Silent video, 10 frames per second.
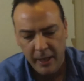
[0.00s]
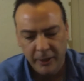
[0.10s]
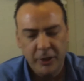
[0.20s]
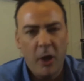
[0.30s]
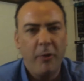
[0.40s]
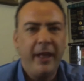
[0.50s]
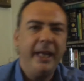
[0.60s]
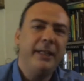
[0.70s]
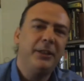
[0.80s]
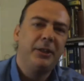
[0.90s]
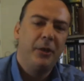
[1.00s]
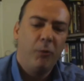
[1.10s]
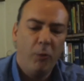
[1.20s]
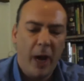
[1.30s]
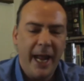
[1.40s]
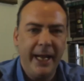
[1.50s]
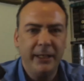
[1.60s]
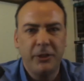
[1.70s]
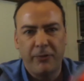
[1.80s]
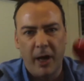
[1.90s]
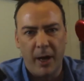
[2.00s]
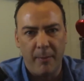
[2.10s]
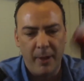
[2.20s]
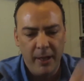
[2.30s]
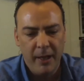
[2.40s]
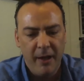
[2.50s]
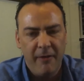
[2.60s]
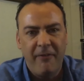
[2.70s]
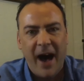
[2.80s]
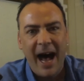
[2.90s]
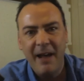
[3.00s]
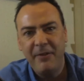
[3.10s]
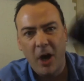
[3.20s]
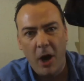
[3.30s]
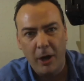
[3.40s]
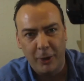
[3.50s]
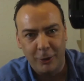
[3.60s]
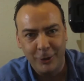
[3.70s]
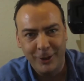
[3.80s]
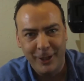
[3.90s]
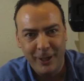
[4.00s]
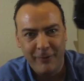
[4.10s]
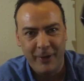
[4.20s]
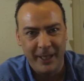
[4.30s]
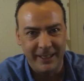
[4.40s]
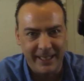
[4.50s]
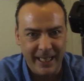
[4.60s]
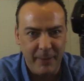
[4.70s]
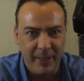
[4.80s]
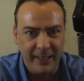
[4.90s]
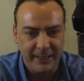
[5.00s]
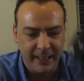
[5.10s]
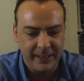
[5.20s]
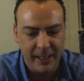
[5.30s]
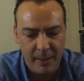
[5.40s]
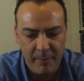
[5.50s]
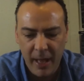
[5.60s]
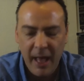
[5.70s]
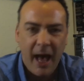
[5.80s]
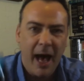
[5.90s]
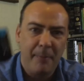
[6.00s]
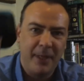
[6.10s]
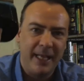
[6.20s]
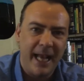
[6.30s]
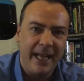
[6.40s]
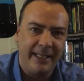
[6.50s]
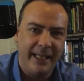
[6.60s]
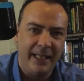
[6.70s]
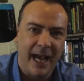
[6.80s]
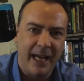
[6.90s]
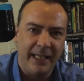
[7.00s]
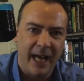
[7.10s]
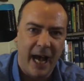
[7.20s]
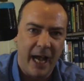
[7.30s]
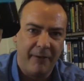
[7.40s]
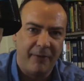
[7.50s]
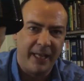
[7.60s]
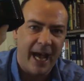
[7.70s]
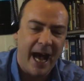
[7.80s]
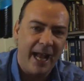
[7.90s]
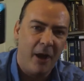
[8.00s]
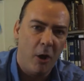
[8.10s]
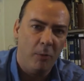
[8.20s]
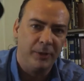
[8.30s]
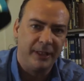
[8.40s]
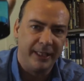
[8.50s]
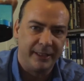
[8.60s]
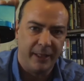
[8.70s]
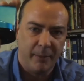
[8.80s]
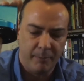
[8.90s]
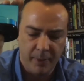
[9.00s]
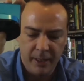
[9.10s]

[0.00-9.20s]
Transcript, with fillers: So these range from $5 for this DB system up to $19.99 for the iHome system.